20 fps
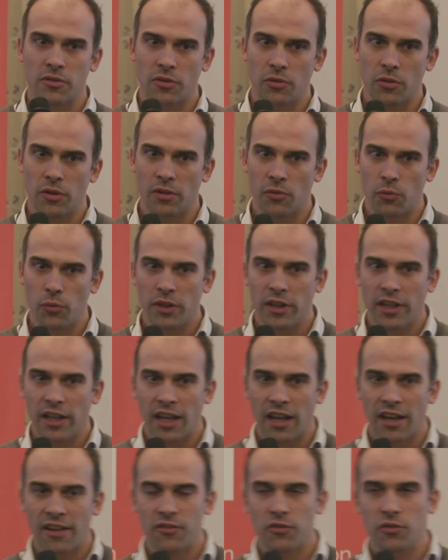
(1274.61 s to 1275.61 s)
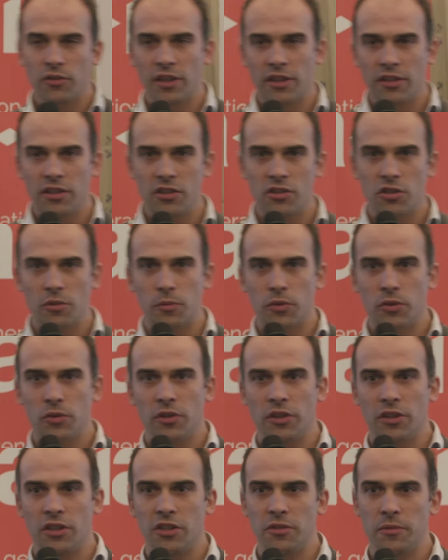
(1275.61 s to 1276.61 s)
So you really have to take these
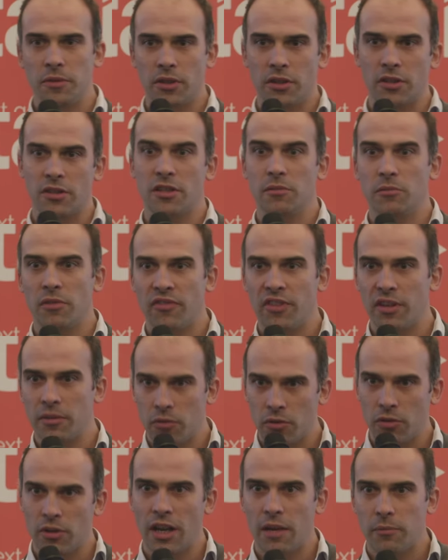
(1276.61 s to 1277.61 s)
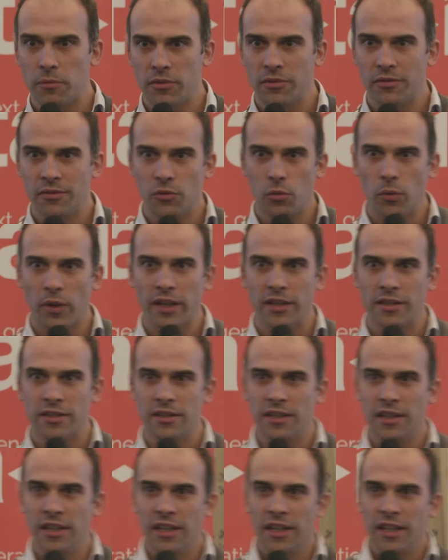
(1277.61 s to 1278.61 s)
opportunities, because some of them don't happen
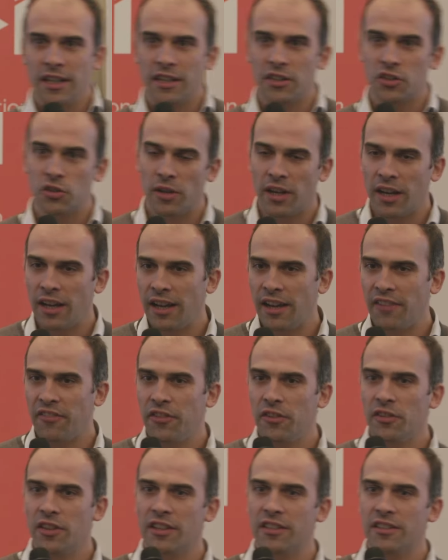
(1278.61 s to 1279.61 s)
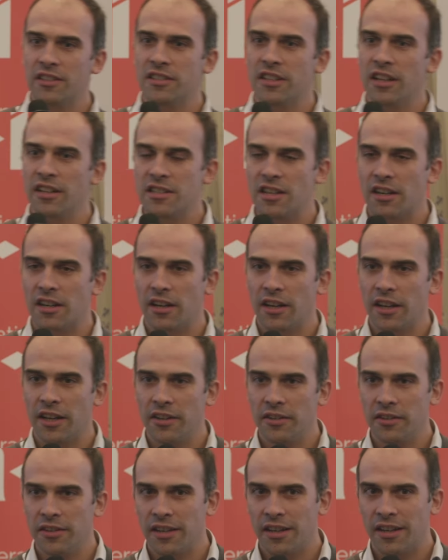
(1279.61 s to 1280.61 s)
twice. And so I feel that the stakes are
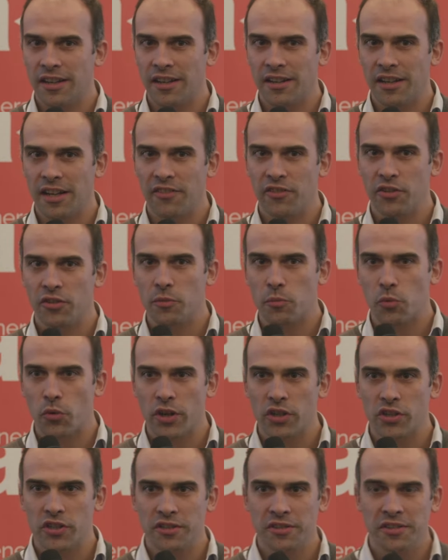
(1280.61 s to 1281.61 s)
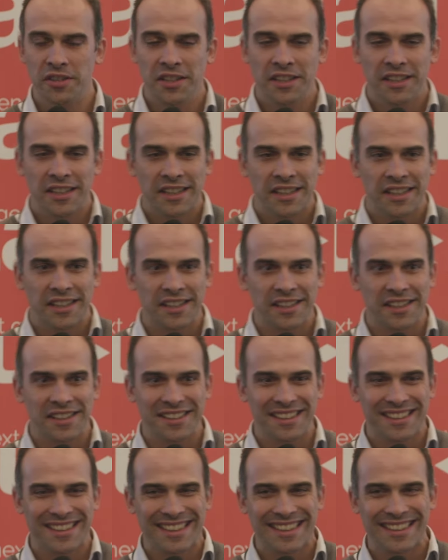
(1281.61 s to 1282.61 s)
high. I feel the pressure,
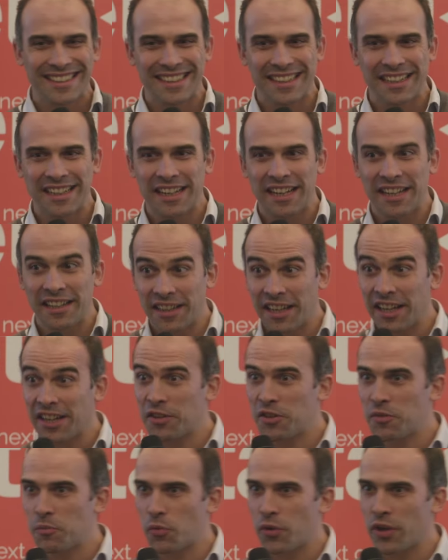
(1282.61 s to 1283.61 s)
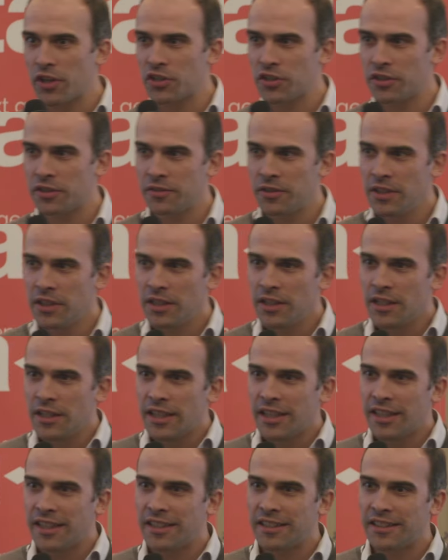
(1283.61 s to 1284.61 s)
and I like the pressure.
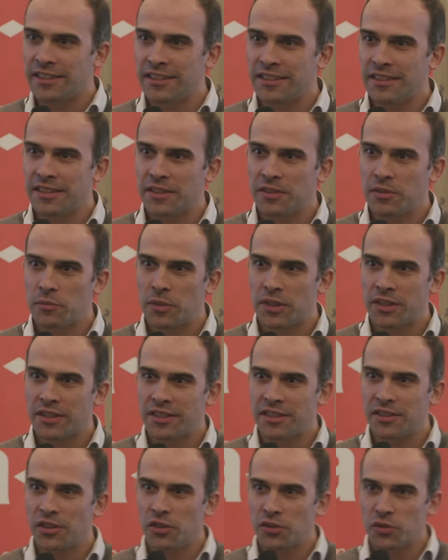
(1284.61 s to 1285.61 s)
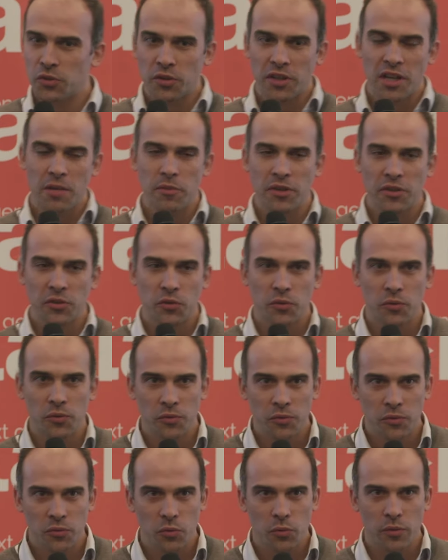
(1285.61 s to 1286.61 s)
And but also coming
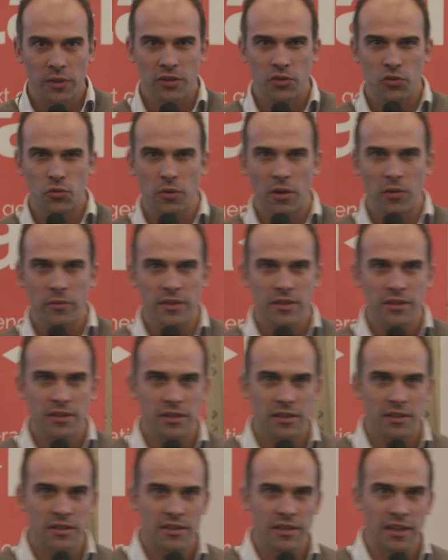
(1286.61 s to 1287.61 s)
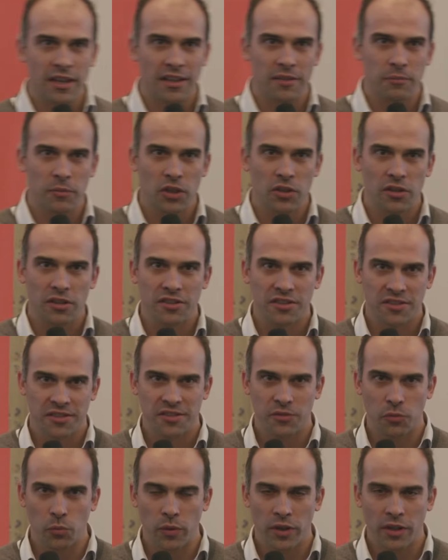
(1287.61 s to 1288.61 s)
to what João is saying,
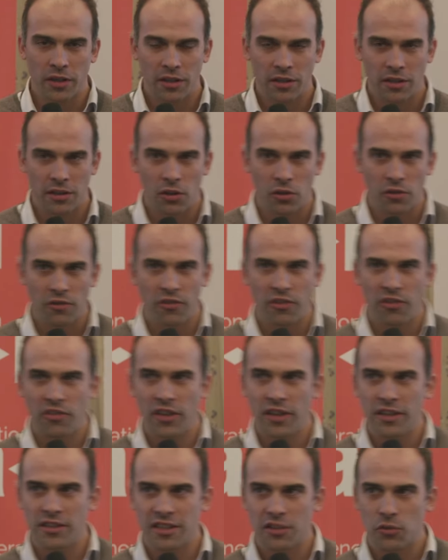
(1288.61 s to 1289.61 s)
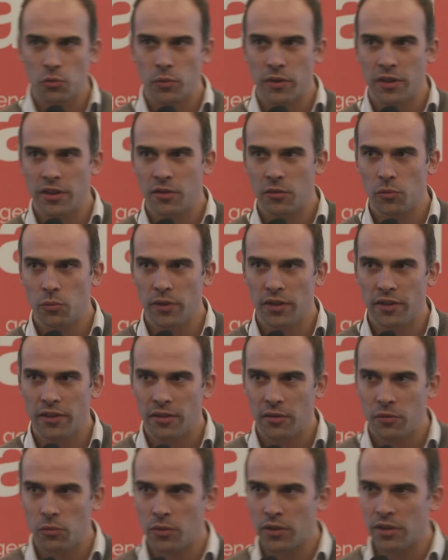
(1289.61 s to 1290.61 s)
because a lot of the things that
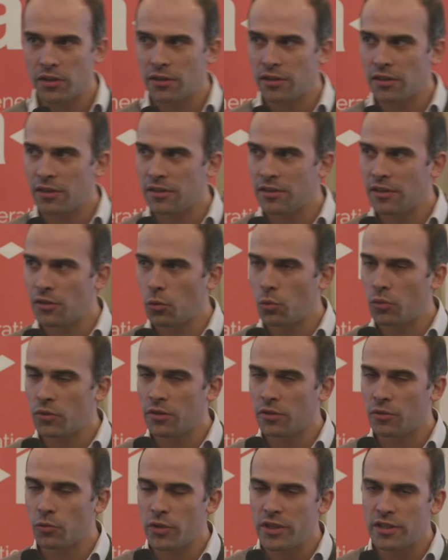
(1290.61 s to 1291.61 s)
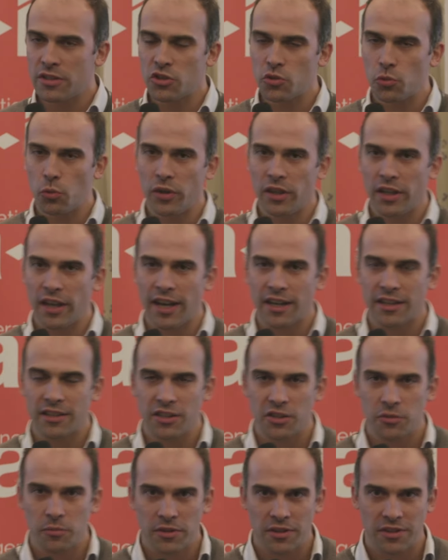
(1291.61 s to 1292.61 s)
the reasons we act
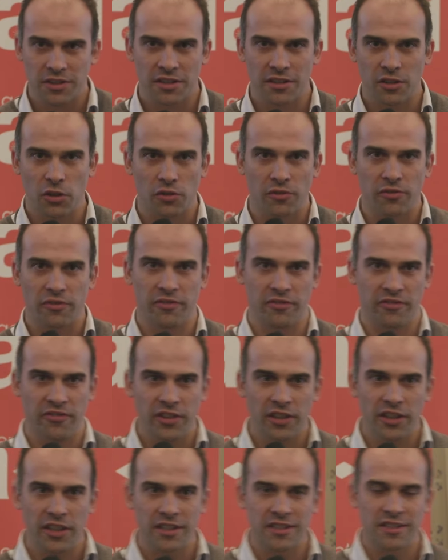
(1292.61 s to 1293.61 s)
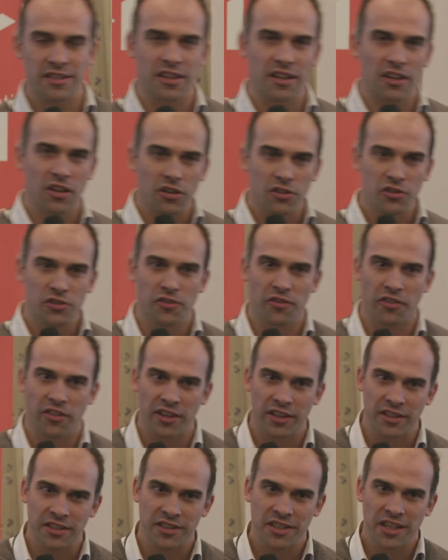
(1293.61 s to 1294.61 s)
is a lot of feelings and unconscious
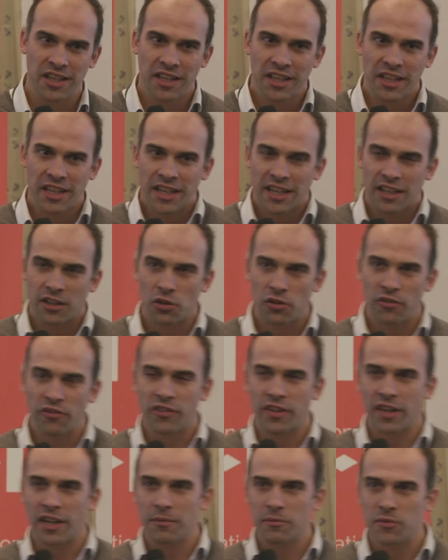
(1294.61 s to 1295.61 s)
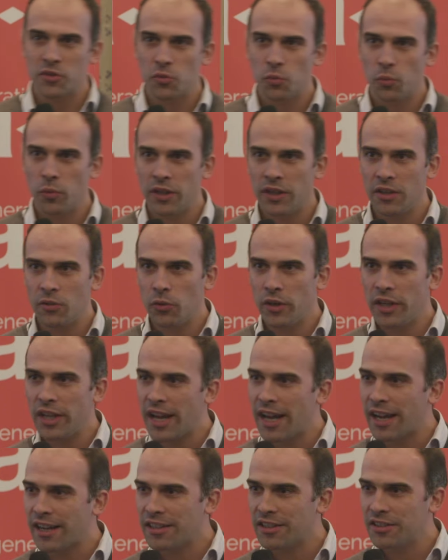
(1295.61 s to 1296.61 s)
things. A lot of times we
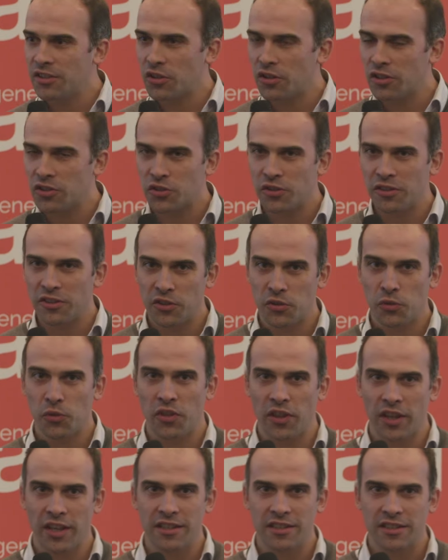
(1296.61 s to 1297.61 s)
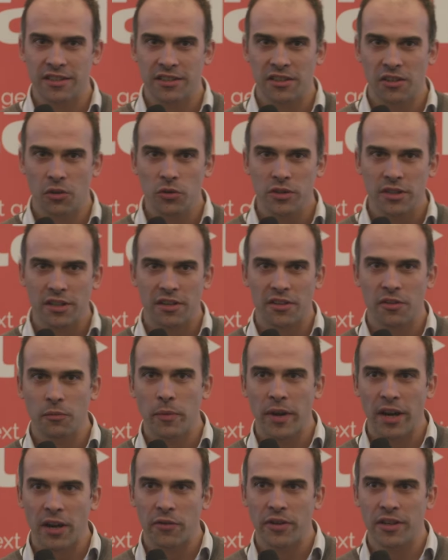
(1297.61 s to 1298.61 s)
react unconsciously to things, and those are the
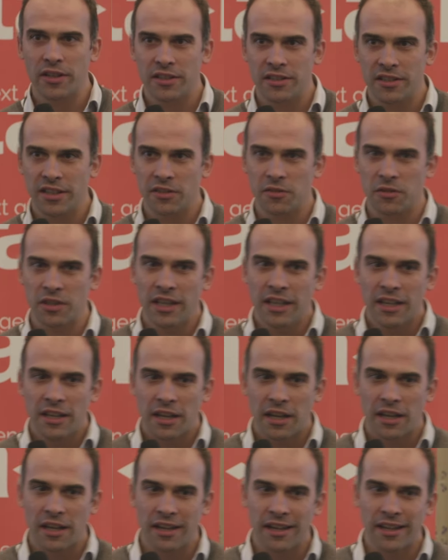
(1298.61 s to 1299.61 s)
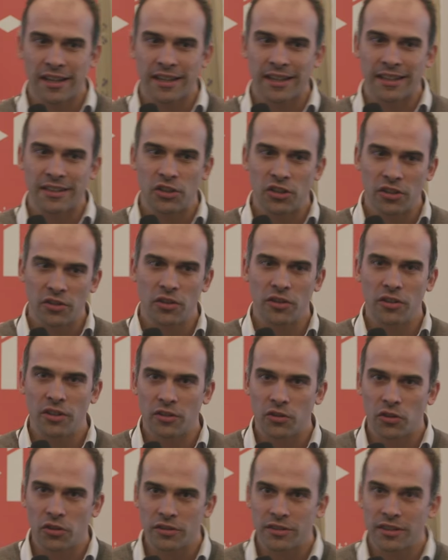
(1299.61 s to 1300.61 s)
barriers that
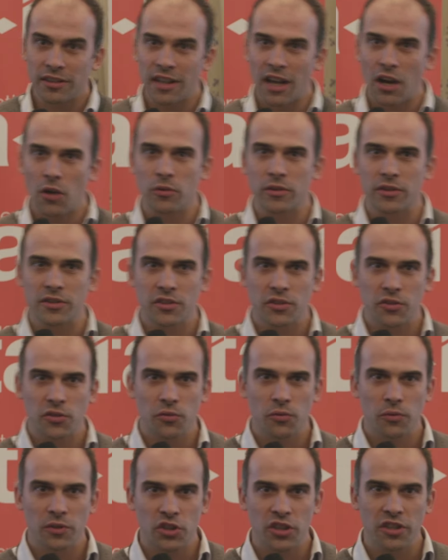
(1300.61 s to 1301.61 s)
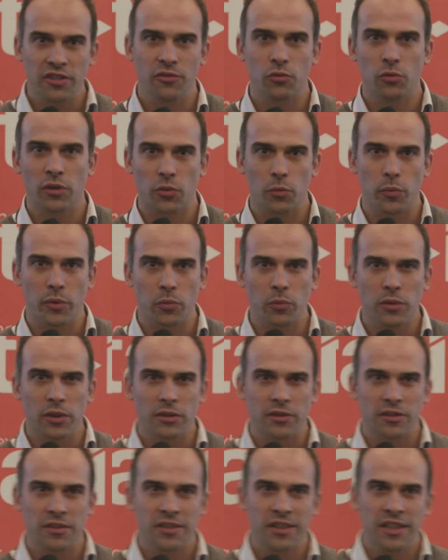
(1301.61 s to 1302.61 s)
don't allow us to achieve what we
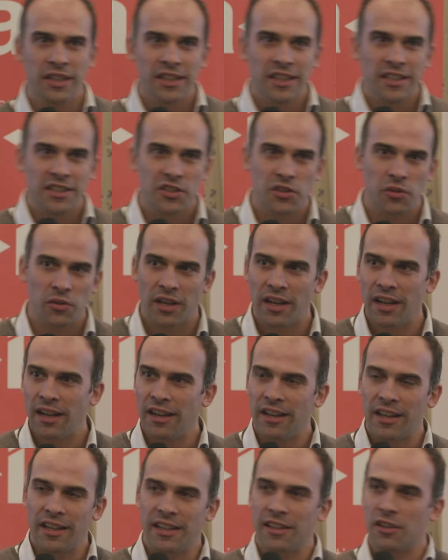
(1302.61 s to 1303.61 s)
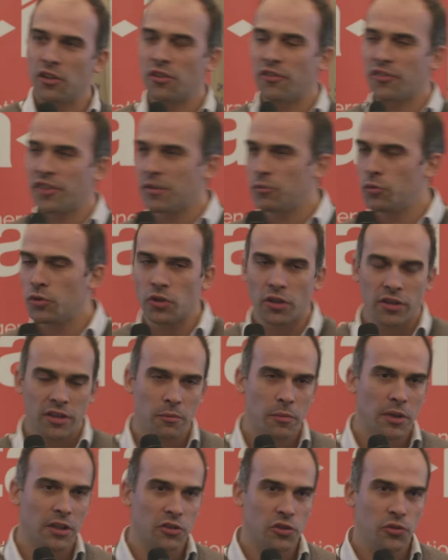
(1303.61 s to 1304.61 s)
want. So a lot of time we talk
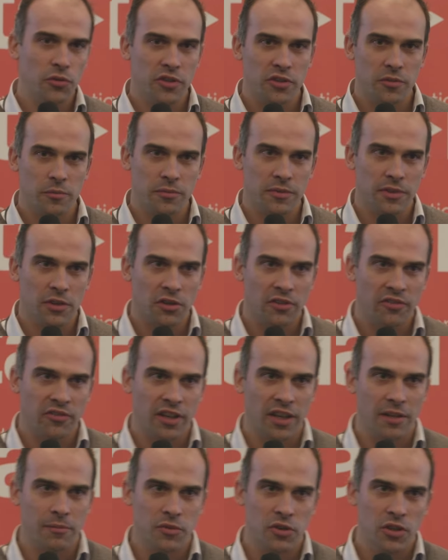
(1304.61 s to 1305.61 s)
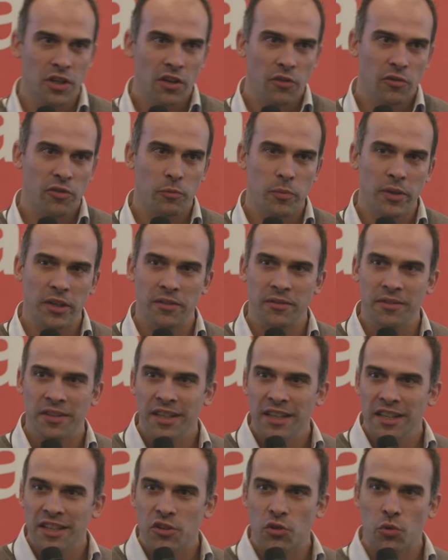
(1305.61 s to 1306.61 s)
about tourism. A lot of times we've
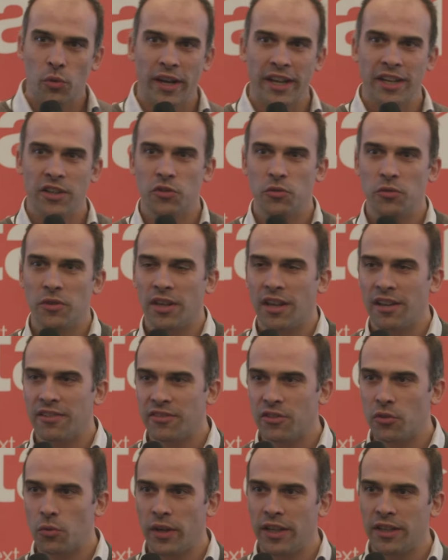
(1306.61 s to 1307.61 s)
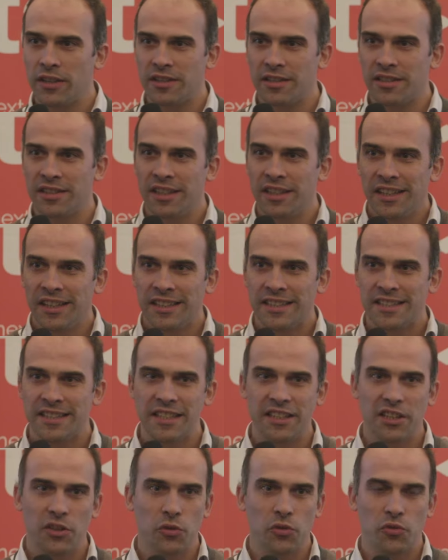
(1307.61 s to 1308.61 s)
been trying to have a great
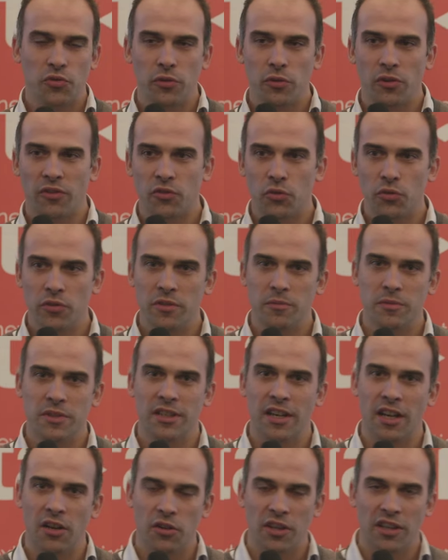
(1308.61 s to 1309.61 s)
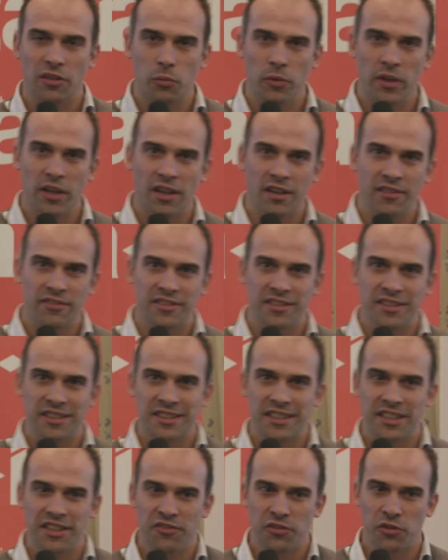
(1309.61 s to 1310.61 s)
city full of tourism, and now that we have a
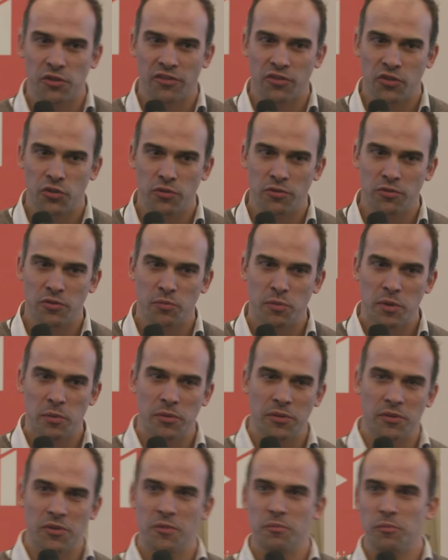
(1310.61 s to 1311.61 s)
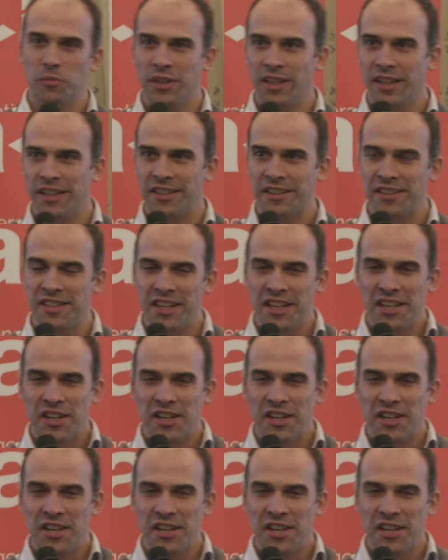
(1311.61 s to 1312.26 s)
city full of tourism, people complain.